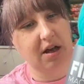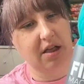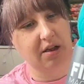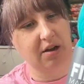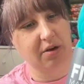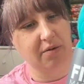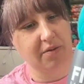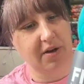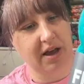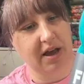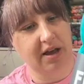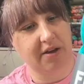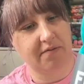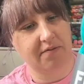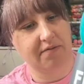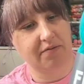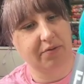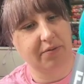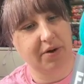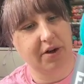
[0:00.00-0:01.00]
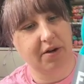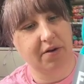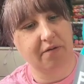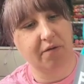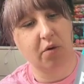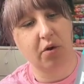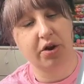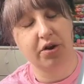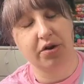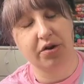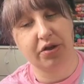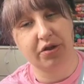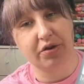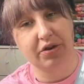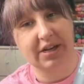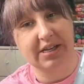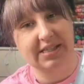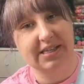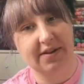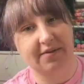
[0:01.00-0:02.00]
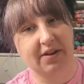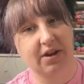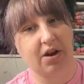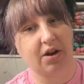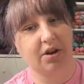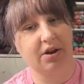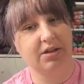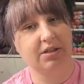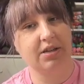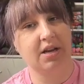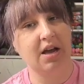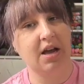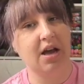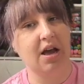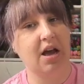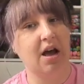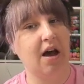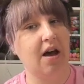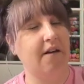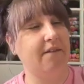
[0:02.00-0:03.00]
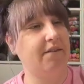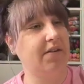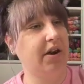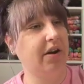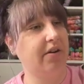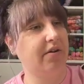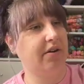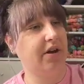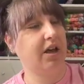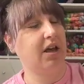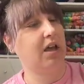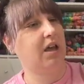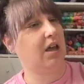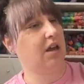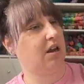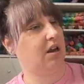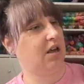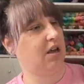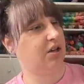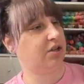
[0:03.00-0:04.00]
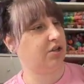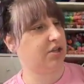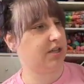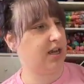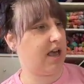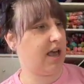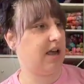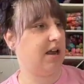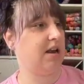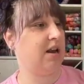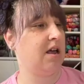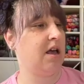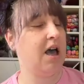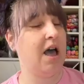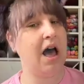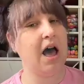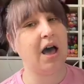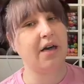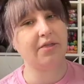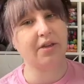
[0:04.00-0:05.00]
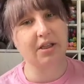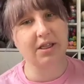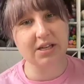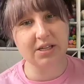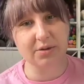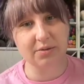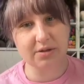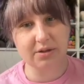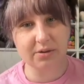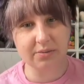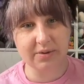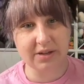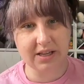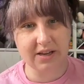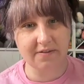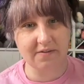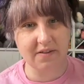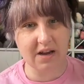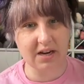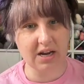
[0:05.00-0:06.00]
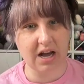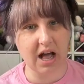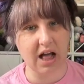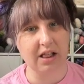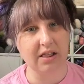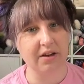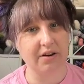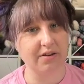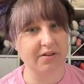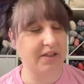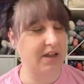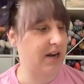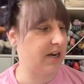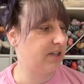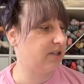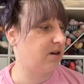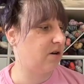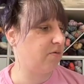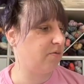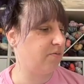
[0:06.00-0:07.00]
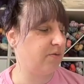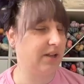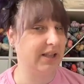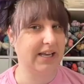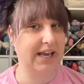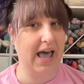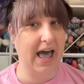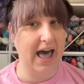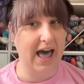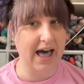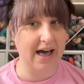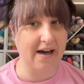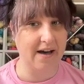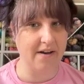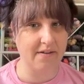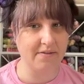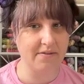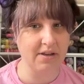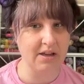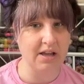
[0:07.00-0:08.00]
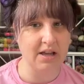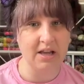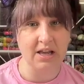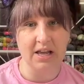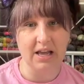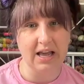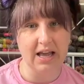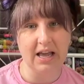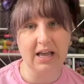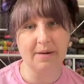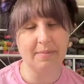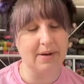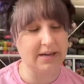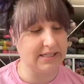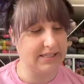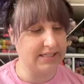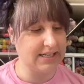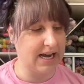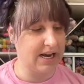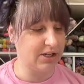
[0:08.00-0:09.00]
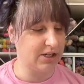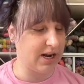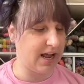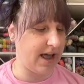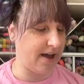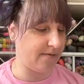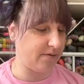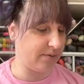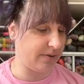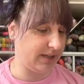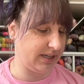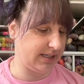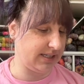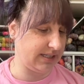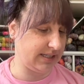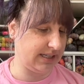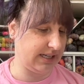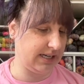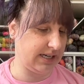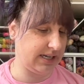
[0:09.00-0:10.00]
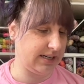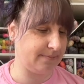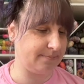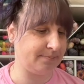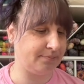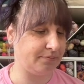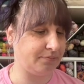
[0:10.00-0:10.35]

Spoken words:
colorway. 437 yards of fingering in each skein. I thought this was a really fun color that I don't really have in my stash, and I haven't really seen